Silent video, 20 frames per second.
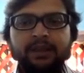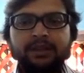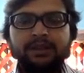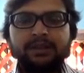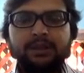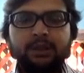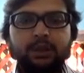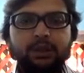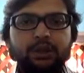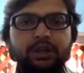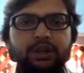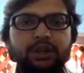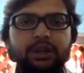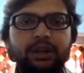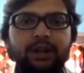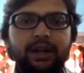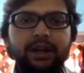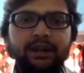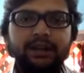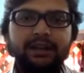So
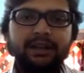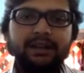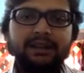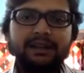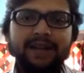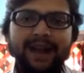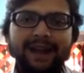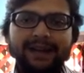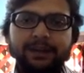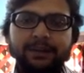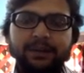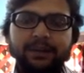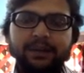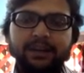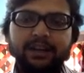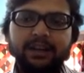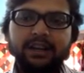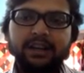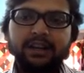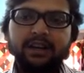under that
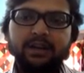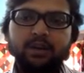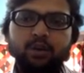particular